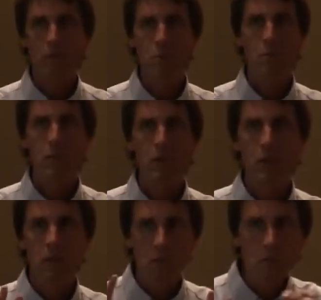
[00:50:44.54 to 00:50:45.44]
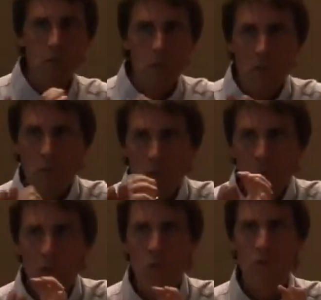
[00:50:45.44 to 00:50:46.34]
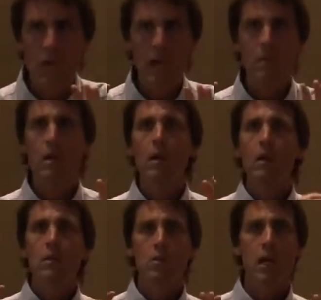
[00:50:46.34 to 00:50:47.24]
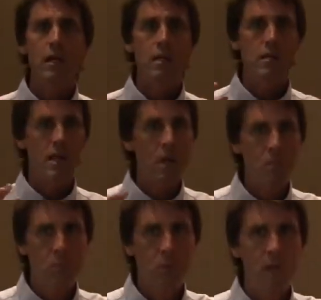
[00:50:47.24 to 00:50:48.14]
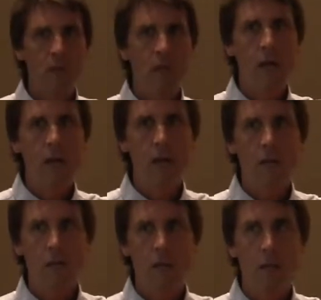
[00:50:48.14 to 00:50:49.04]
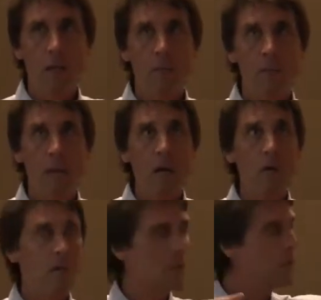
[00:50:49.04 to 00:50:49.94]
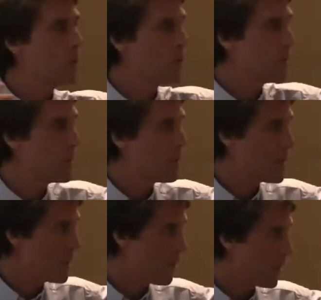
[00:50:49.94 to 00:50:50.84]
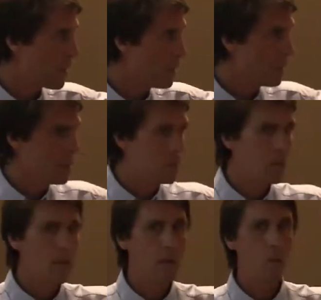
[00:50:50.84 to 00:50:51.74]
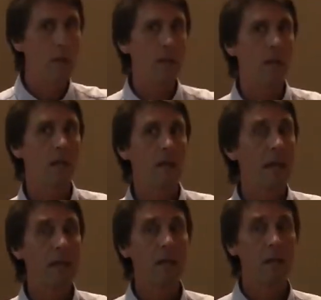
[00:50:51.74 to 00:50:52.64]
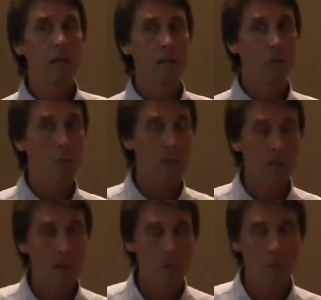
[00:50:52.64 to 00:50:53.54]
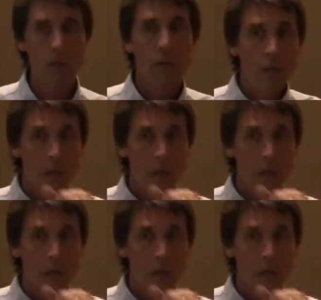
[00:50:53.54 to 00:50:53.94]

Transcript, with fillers: expert, but just from this small window of Yap, China is now putting uh, um, out its influence into the Pacific in a way that it hadn't done in the twentieth century,